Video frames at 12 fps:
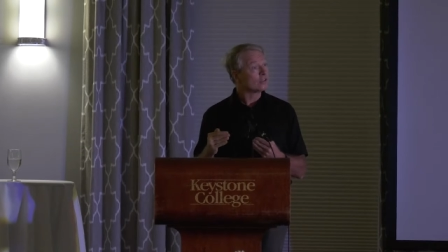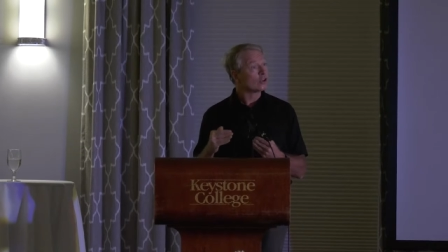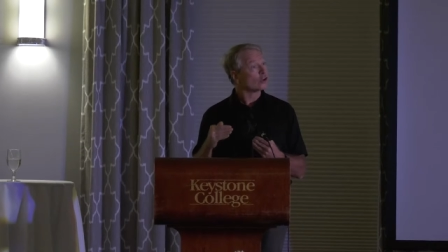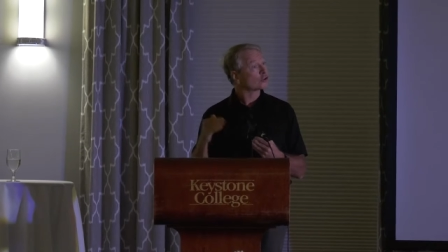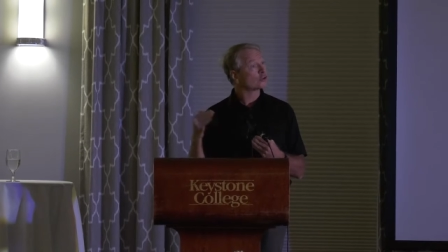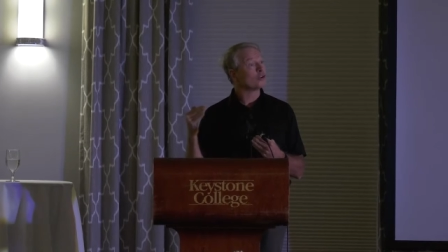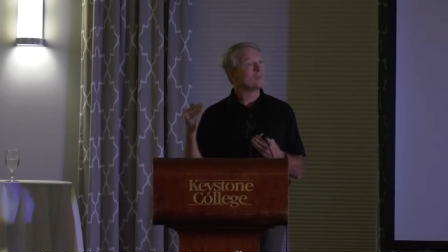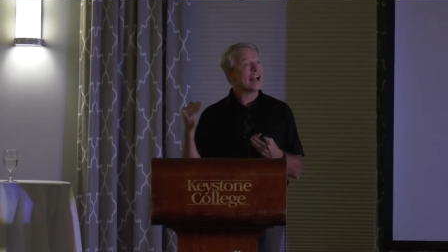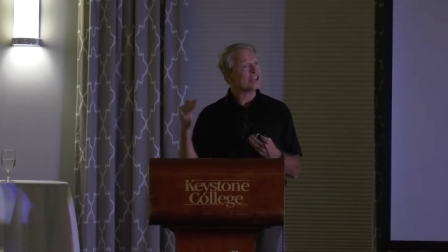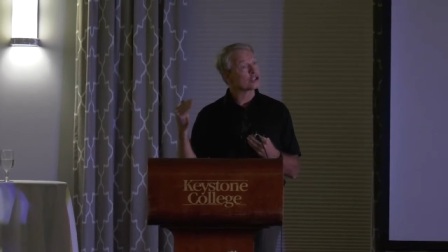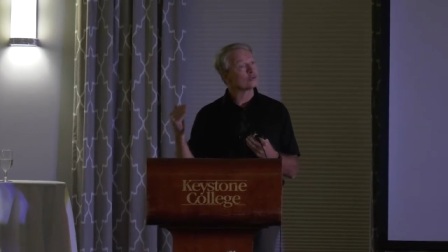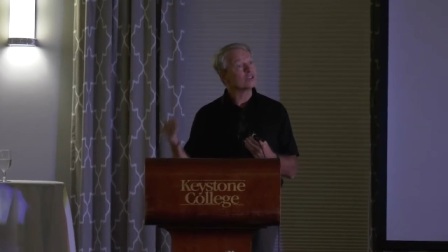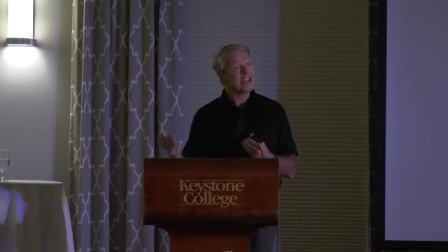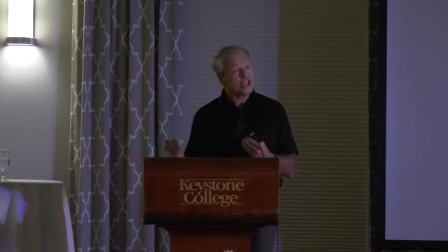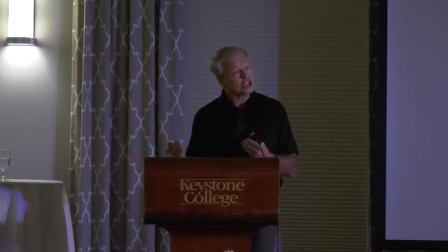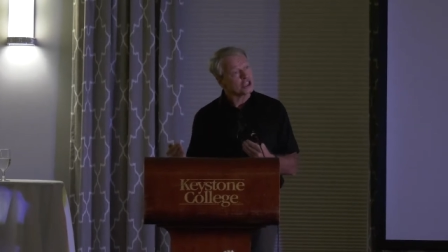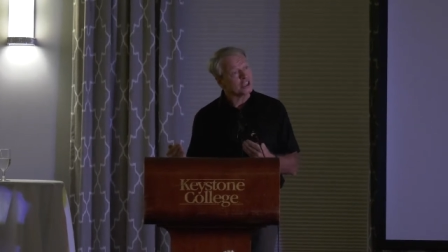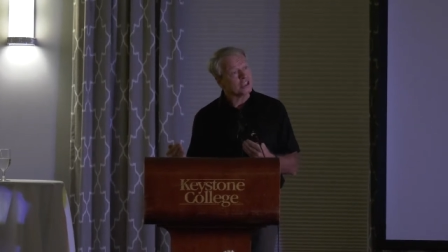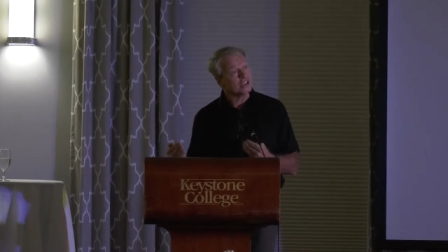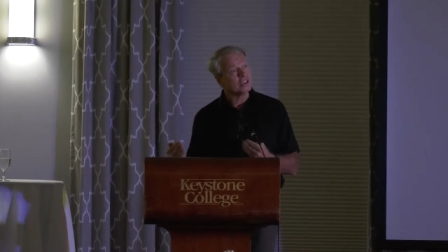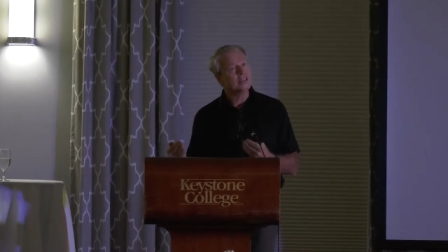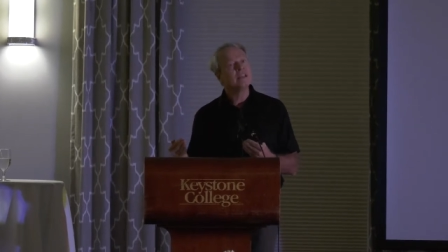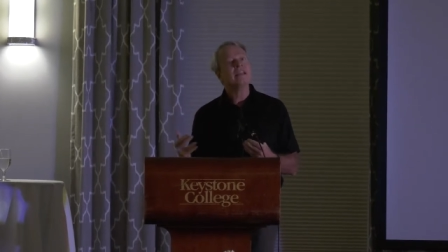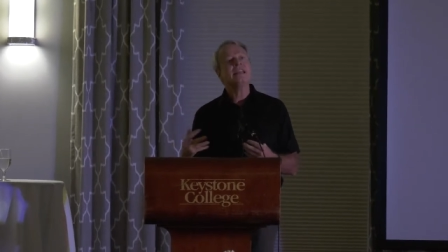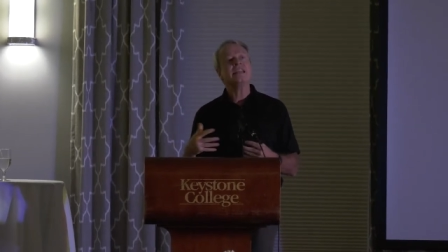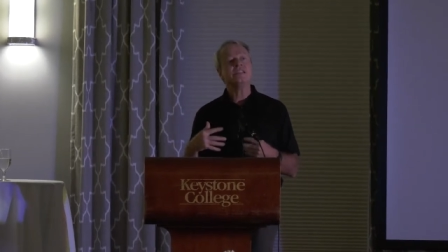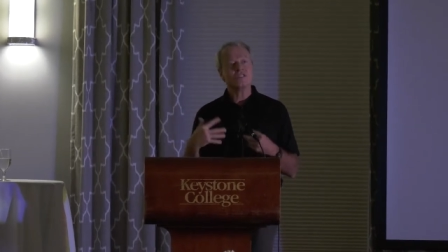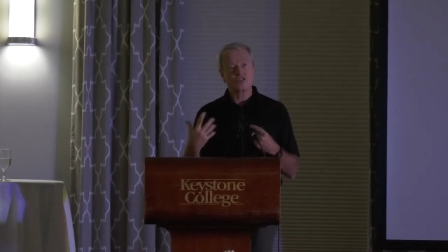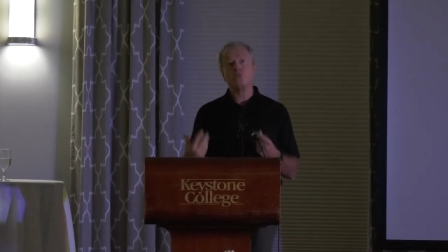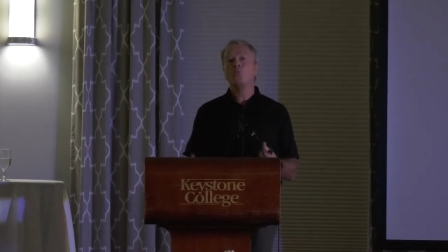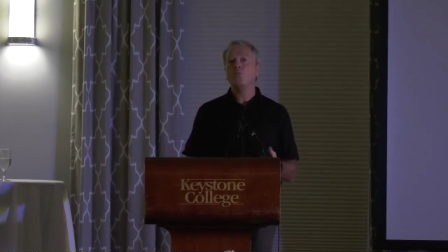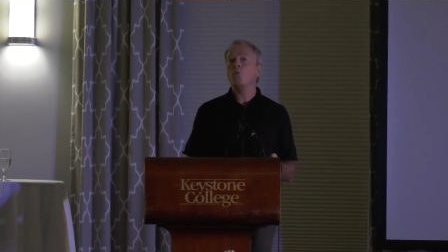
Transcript: cultural maturation is